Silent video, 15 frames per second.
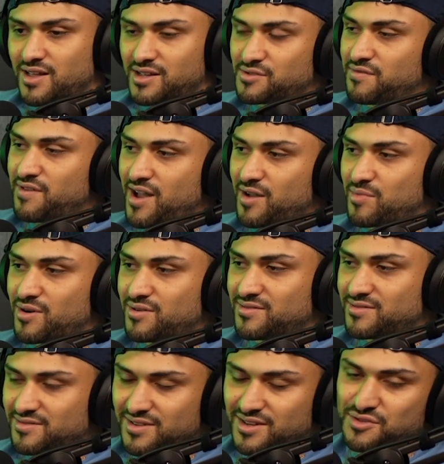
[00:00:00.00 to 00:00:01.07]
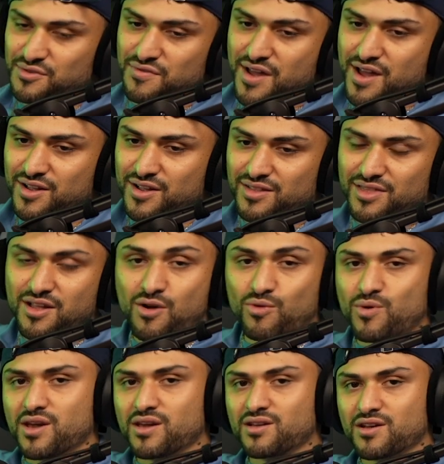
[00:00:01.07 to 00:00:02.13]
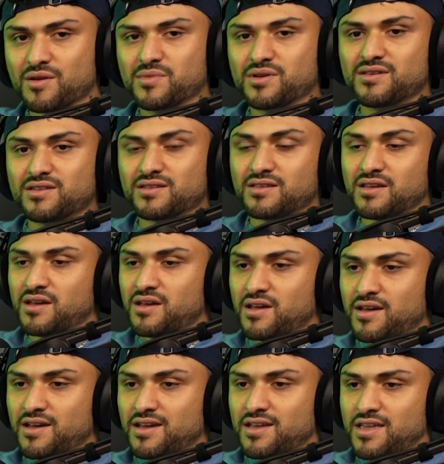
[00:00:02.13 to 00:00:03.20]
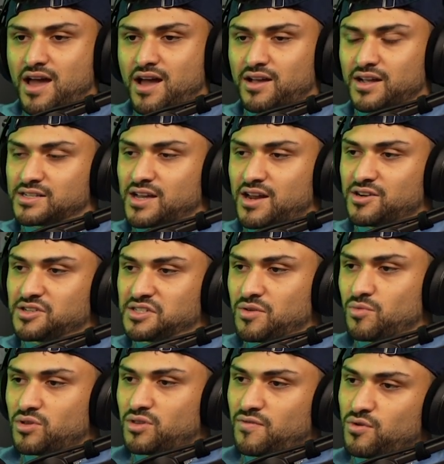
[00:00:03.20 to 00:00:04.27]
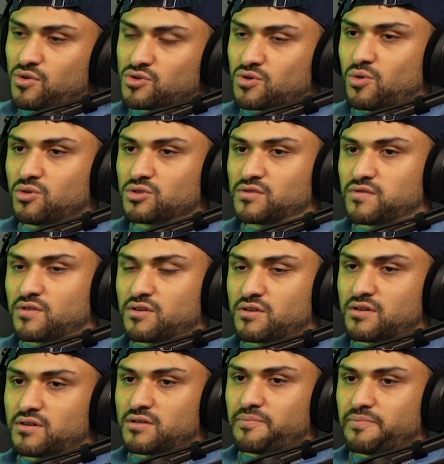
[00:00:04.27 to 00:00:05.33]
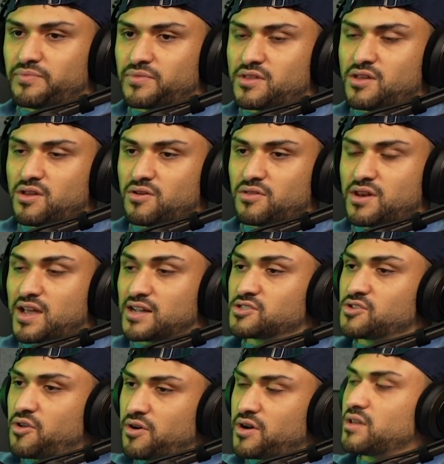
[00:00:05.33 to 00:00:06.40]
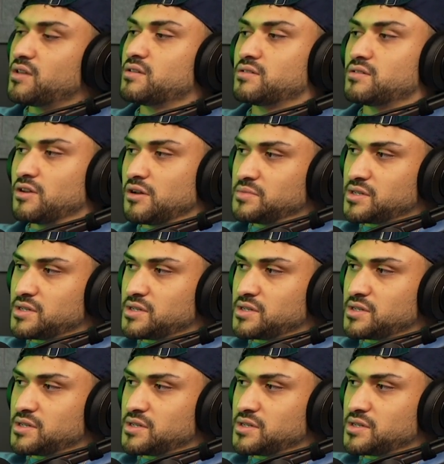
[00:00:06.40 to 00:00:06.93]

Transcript: that's a fact, bro. That's a fact. Long way coming, and yeah, excited to see what the future holds for the next 30. You know what I'm